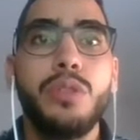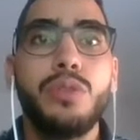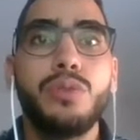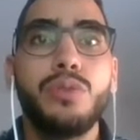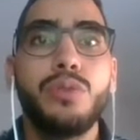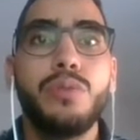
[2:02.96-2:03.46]

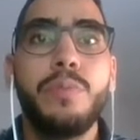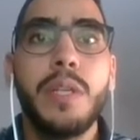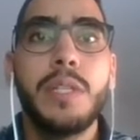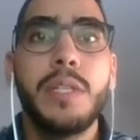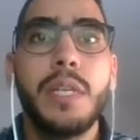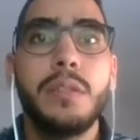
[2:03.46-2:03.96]
to
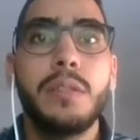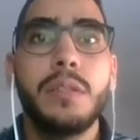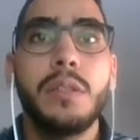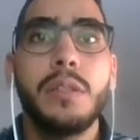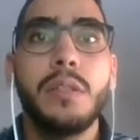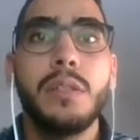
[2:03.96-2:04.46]
present
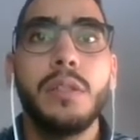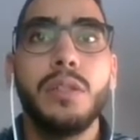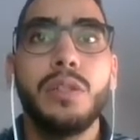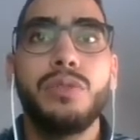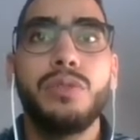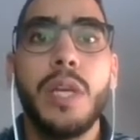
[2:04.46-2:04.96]

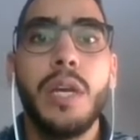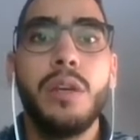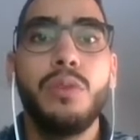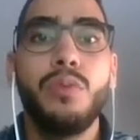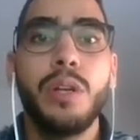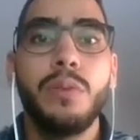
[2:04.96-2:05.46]
today
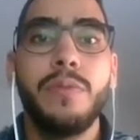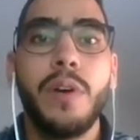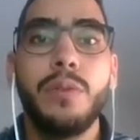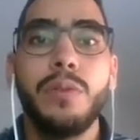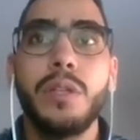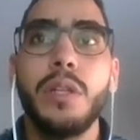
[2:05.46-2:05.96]
one of
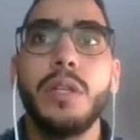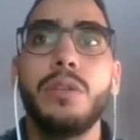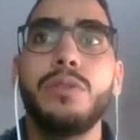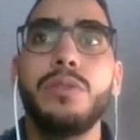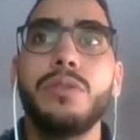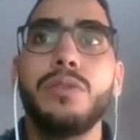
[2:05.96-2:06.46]
our
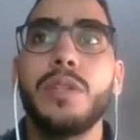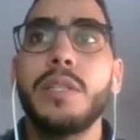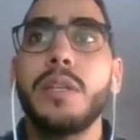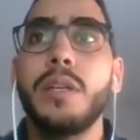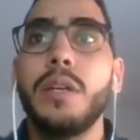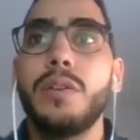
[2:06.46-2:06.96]
research
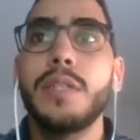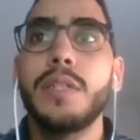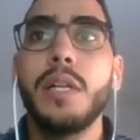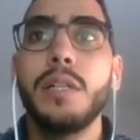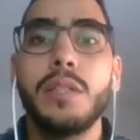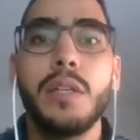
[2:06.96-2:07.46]

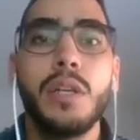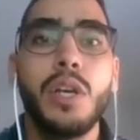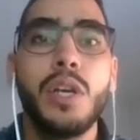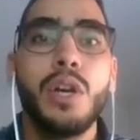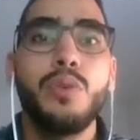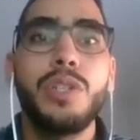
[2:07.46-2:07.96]
results,
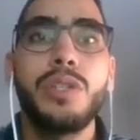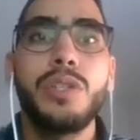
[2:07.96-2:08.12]
which